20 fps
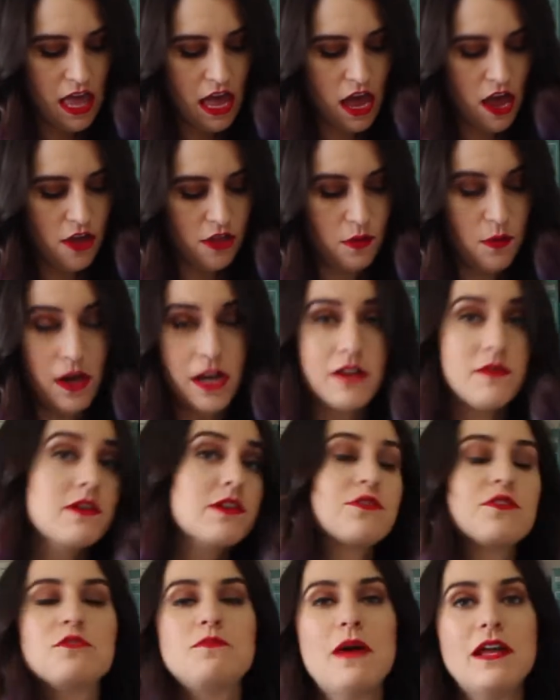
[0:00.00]
The
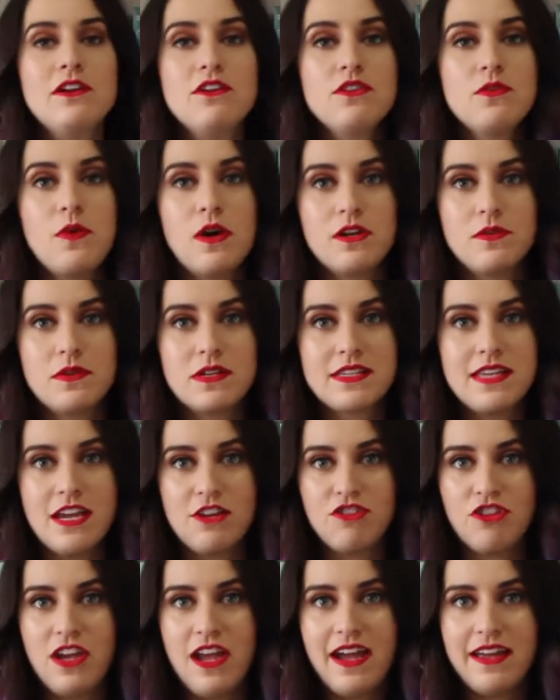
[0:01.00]
Waterworks was better. The Waterworks
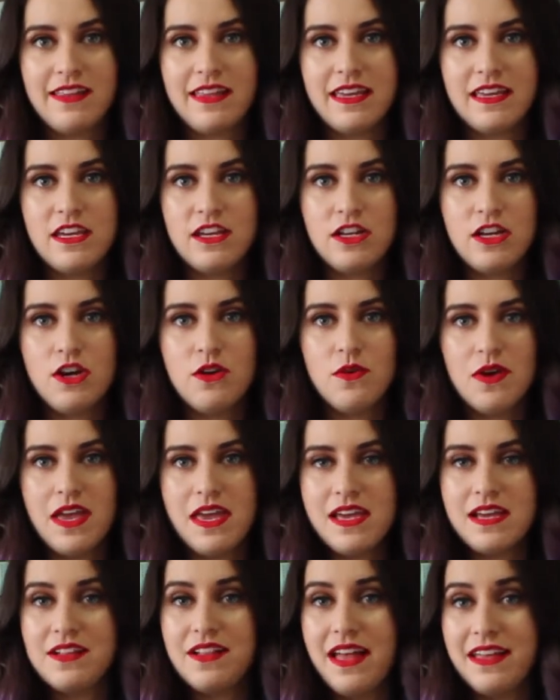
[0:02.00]
actually had, like, you know,
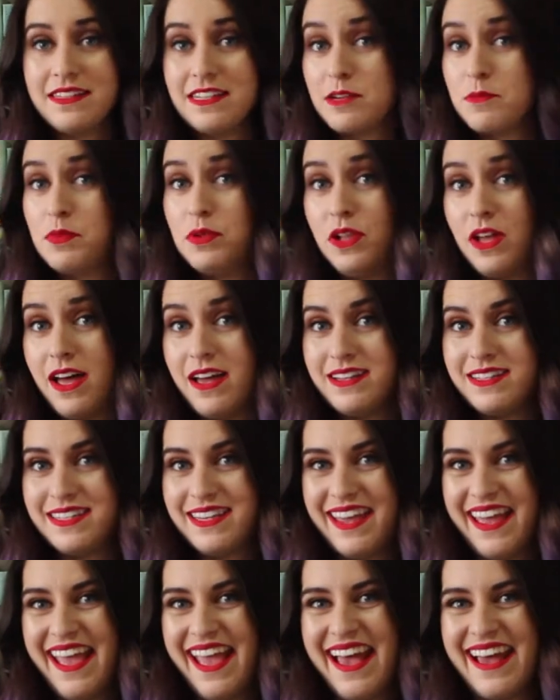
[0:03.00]
a classic
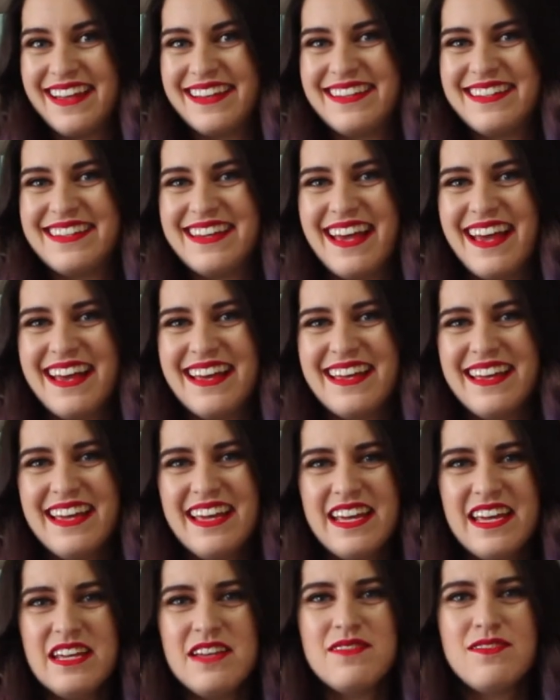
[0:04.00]
plot and
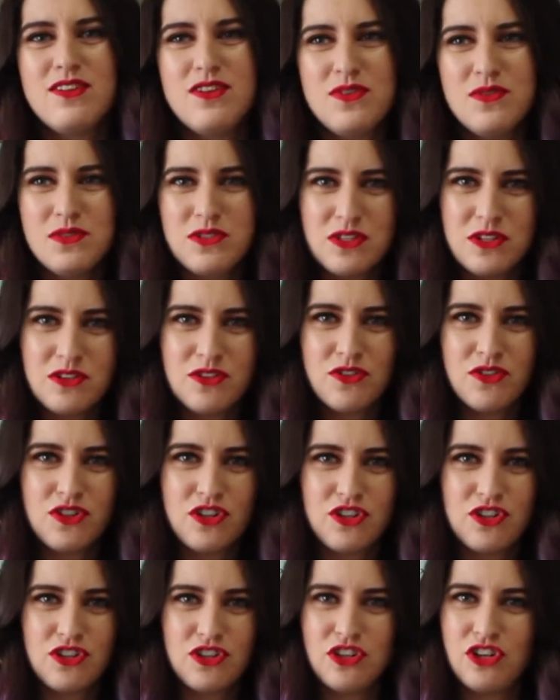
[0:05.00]
used
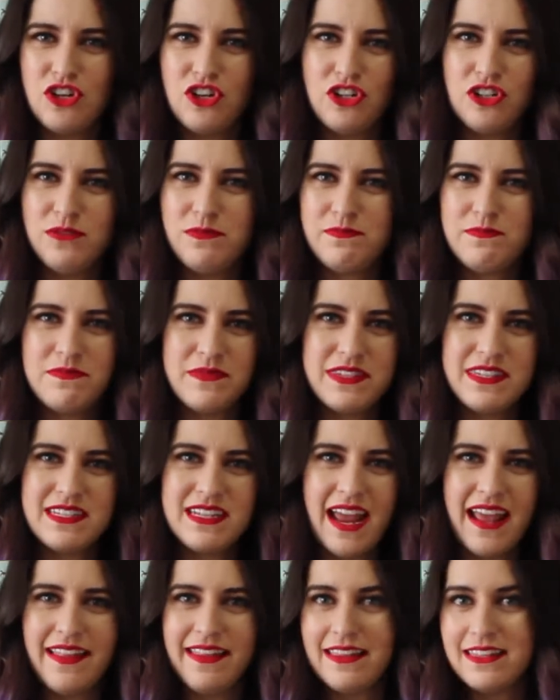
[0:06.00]
traditional
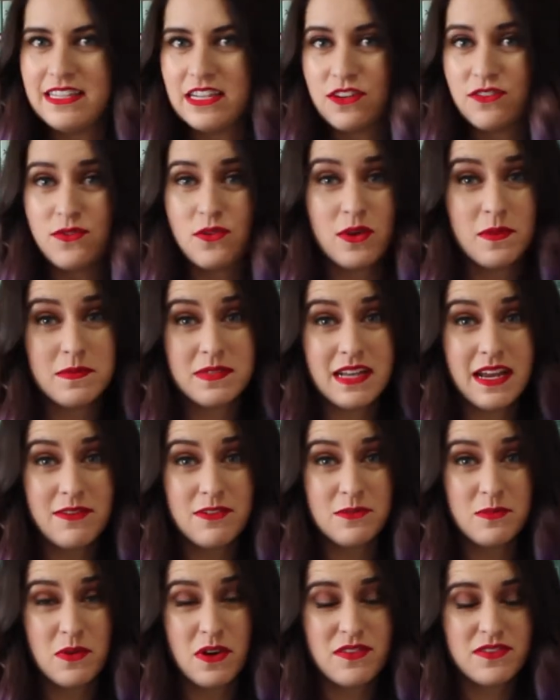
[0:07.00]
stylistic forms that I
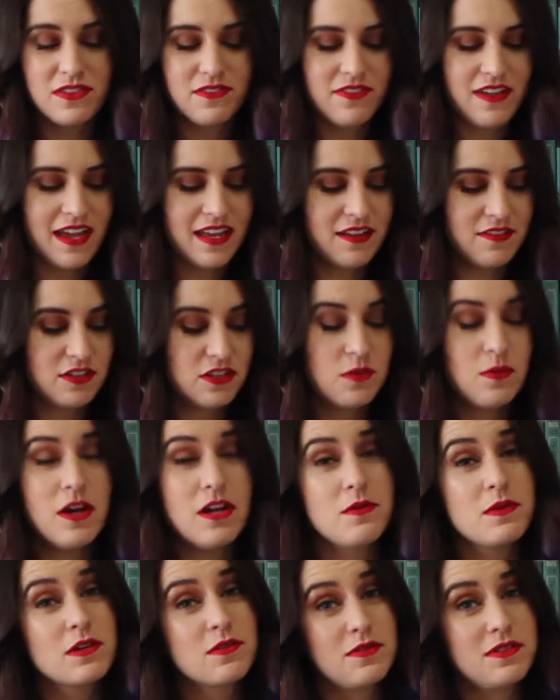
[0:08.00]
was more of a fan of. So The
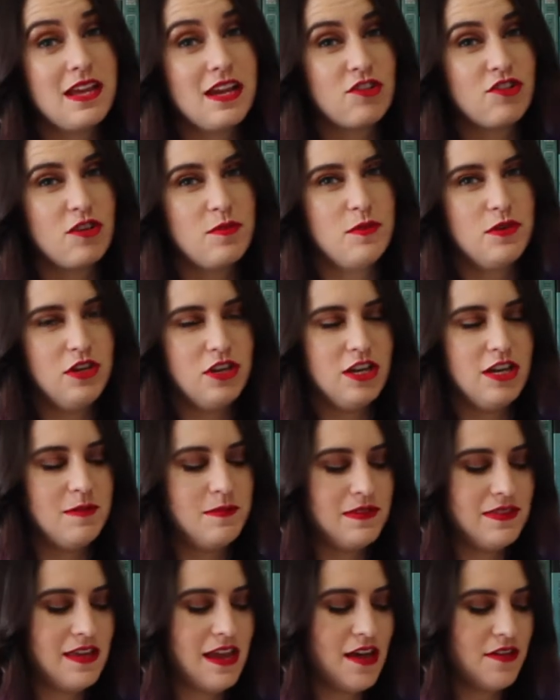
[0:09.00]
Waterworks was actually pretty
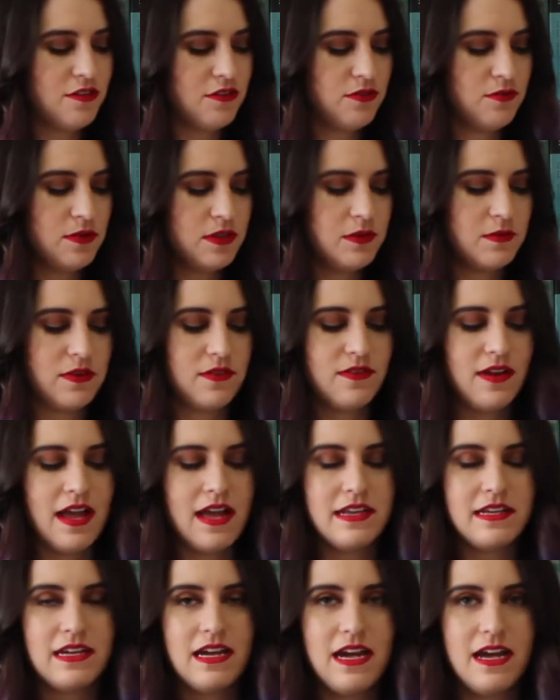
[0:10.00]
good. But the other 3 that we
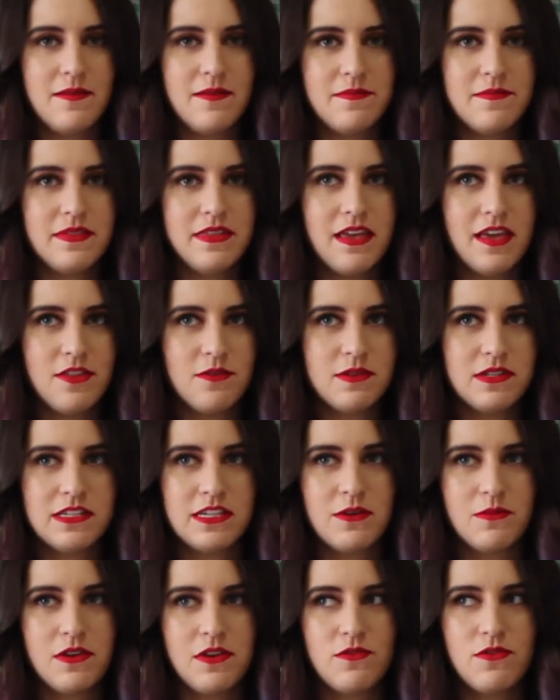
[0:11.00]
read, the other
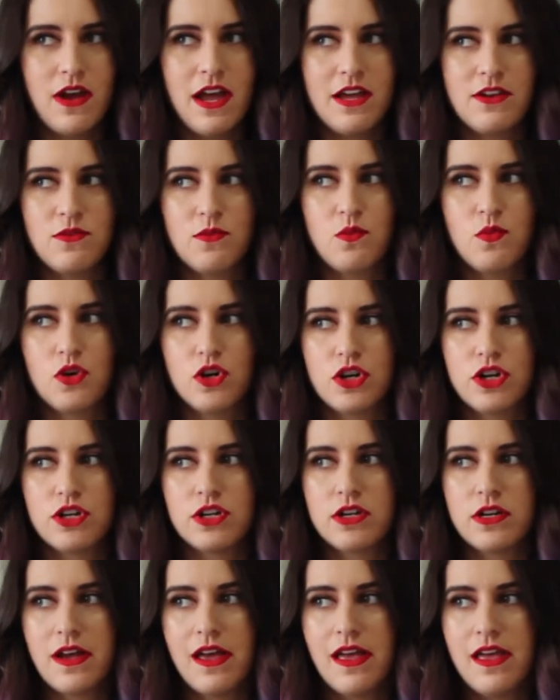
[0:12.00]
ones that we read
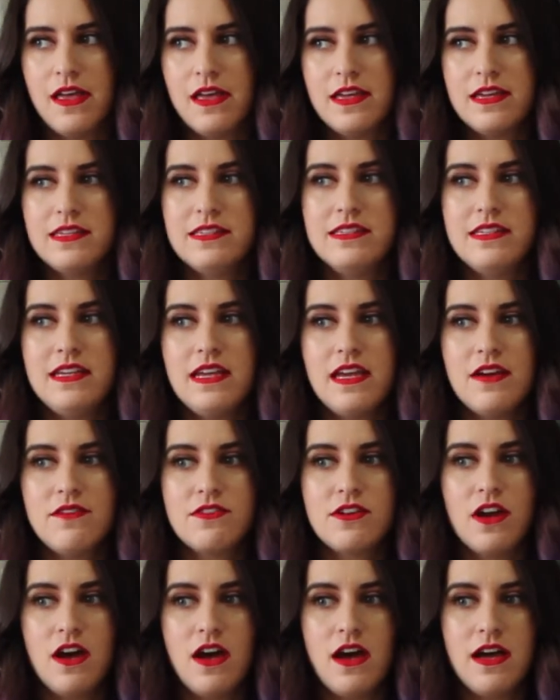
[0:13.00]
were City
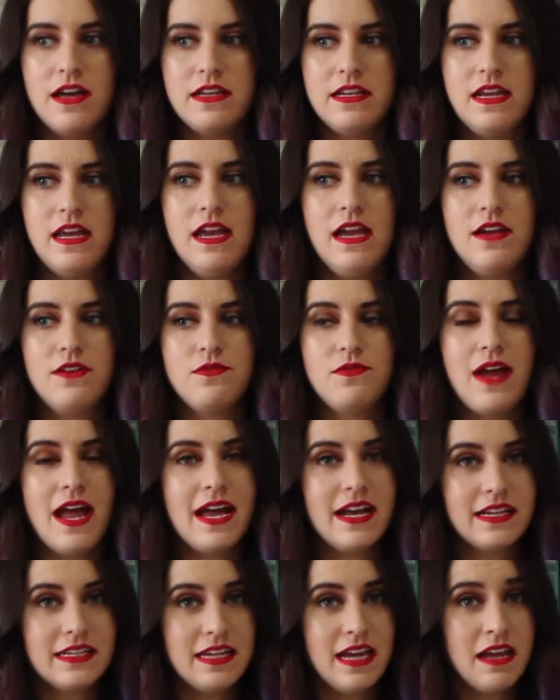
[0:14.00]
of God and
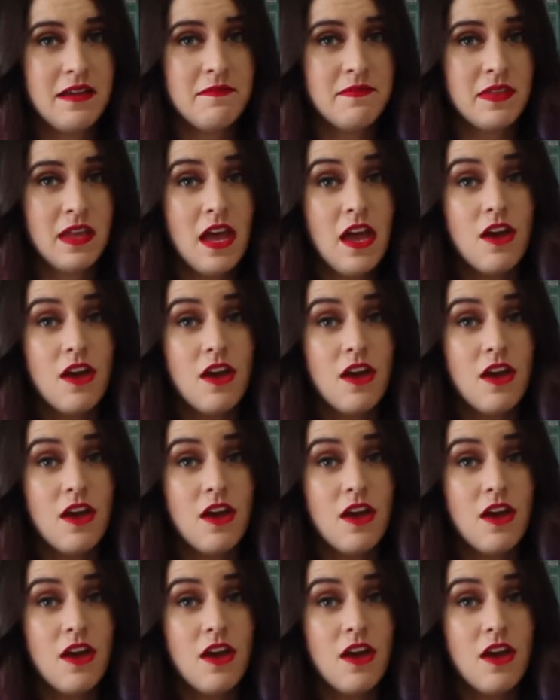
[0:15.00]
Ragtime.